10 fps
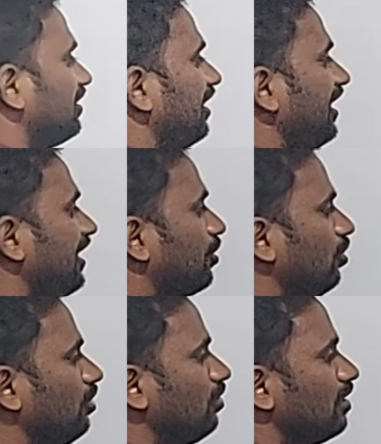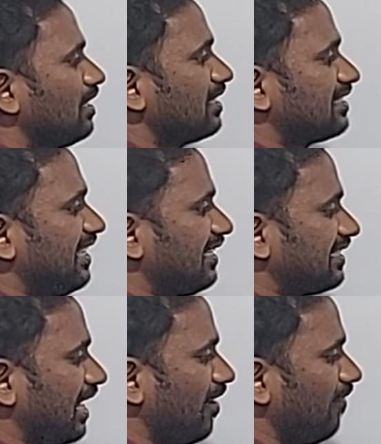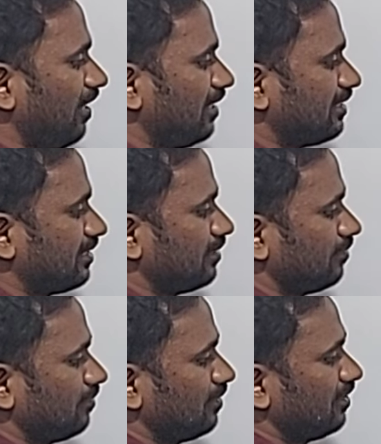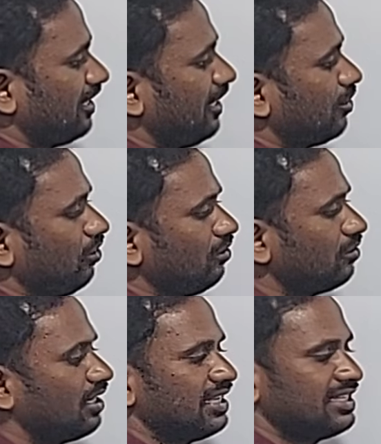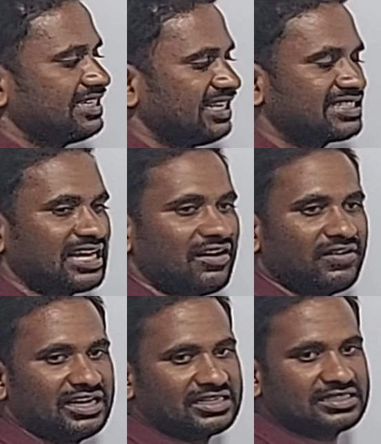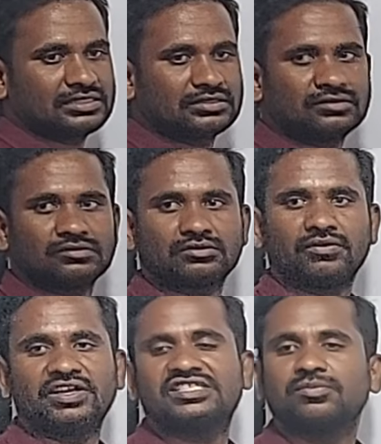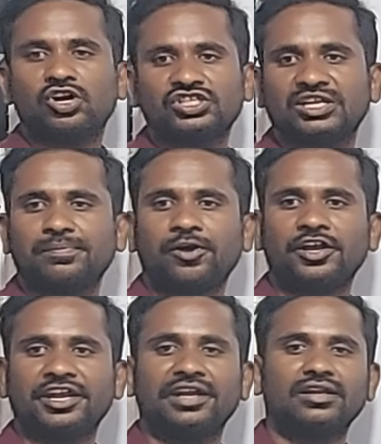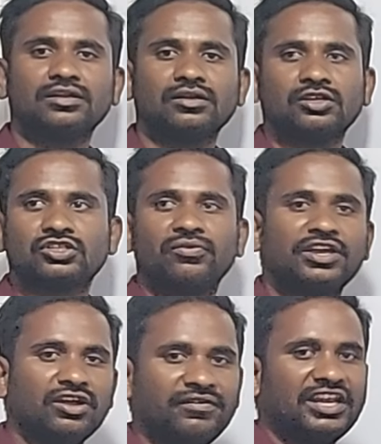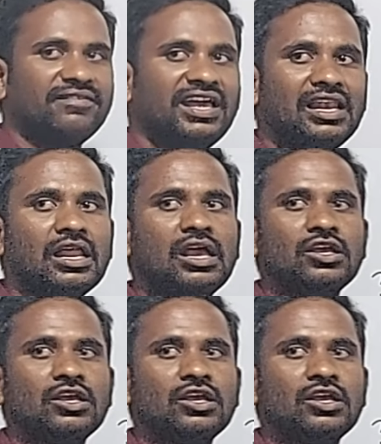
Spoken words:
3 to 6 hours. 3 to 6 hours is most important. So we know very well.